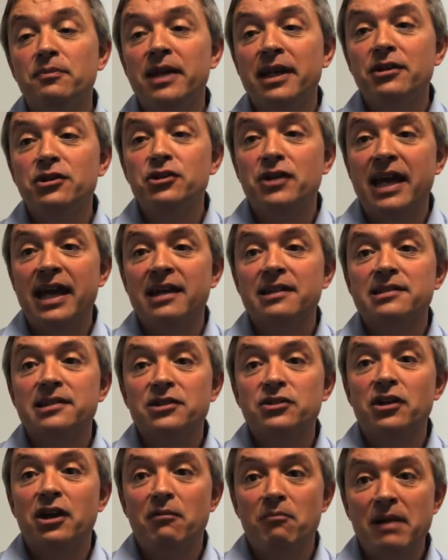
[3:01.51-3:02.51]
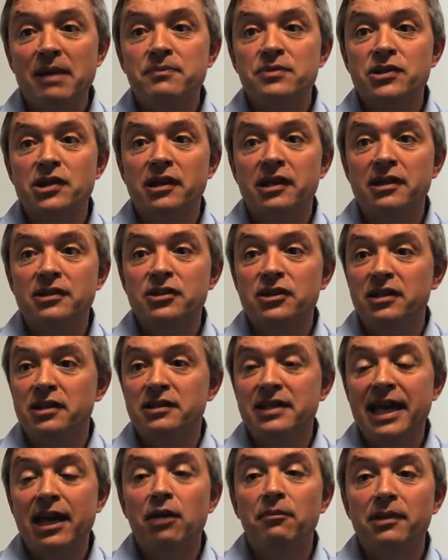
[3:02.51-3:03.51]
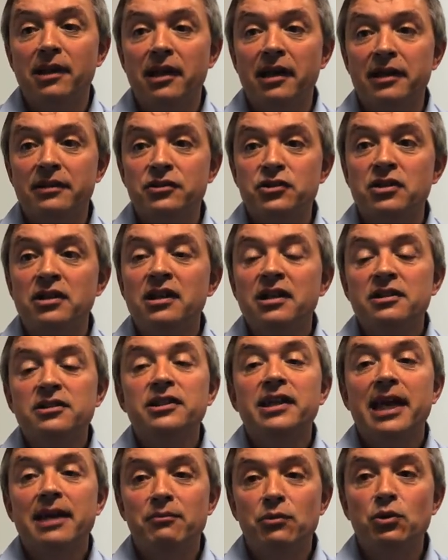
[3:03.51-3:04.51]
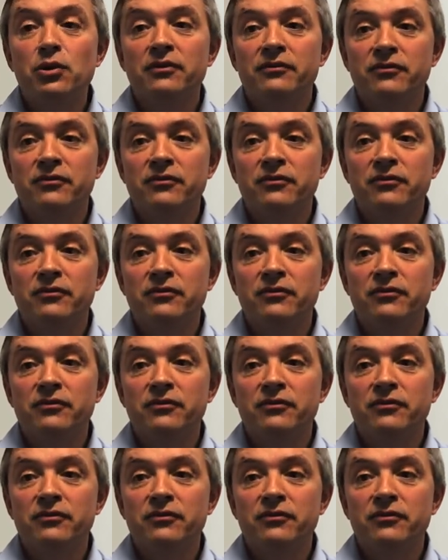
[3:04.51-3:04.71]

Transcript: be able to access our website and helplines to get more